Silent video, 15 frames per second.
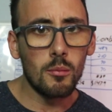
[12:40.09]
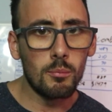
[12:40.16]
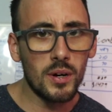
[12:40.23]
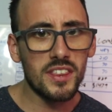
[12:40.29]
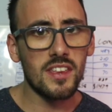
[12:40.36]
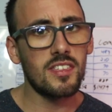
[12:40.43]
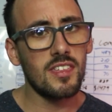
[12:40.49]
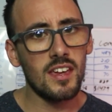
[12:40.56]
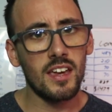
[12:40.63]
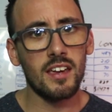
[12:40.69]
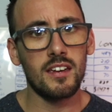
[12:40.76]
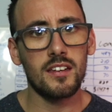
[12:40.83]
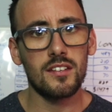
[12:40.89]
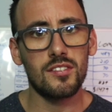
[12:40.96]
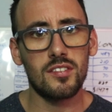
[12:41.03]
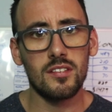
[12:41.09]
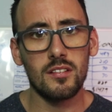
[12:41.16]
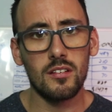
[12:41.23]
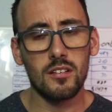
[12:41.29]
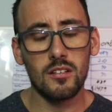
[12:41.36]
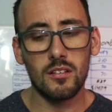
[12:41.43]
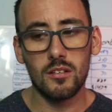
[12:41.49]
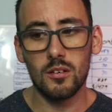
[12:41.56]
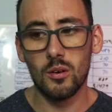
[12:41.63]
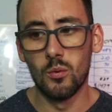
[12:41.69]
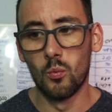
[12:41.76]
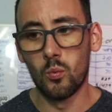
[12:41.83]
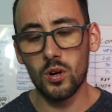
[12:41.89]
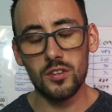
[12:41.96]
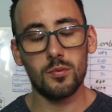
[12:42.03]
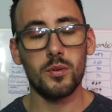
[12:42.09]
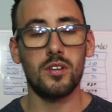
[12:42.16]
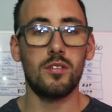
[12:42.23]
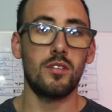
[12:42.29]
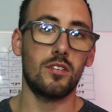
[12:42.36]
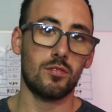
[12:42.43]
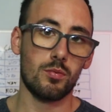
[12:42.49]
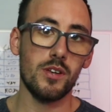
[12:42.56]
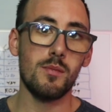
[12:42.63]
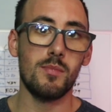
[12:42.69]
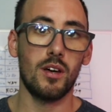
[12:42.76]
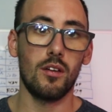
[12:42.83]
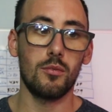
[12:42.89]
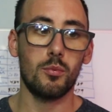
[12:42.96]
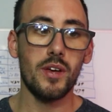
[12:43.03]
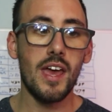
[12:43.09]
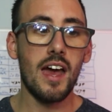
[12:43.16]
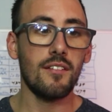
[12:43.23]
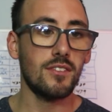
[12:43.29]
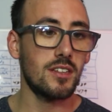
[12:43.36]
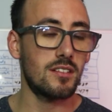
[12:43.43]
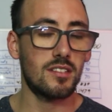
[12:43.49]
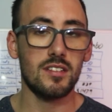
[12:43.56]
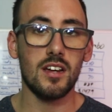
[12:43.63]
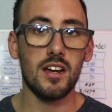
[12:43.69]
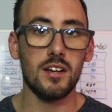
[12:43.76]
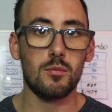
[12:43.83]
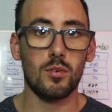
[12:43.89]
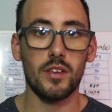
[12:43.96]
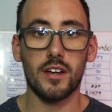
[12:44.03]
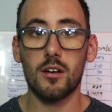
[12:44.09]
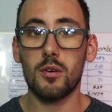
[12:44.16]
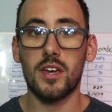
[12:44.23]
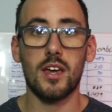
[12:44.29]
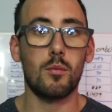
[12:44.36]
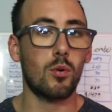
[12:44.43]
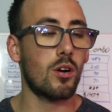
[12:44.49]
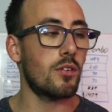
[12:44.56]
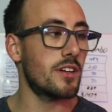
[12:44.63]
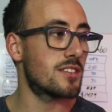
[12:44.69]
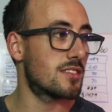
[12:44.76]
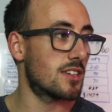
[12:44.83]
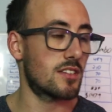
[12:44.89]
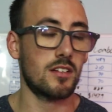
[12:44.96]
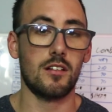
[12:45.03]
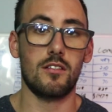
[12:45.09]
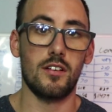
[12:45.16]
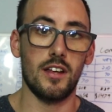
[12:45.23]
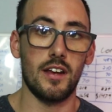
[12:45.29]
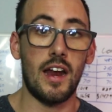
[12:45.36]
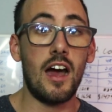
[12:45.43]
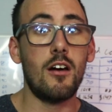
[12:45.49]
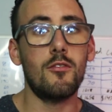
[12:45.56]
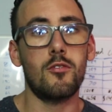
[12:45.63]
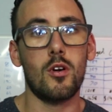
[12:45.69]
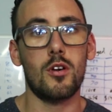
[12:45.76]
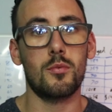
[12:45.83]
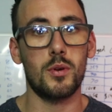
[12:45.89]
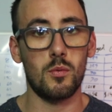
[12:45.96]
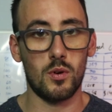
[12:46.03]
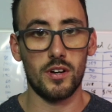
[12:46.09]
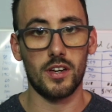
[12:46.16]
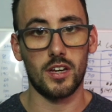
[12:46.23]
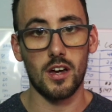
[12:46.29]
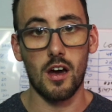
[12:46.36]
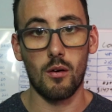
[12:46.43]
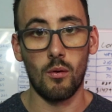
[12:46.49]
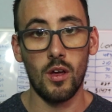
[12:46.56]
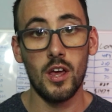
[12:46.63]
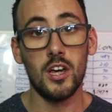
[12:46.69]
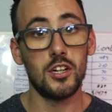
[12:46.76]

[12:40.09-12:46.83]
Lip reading: But the thing is, once we do this rebuild, we have to decide, we're like, okay, we're already 600 in. How far do we want to go?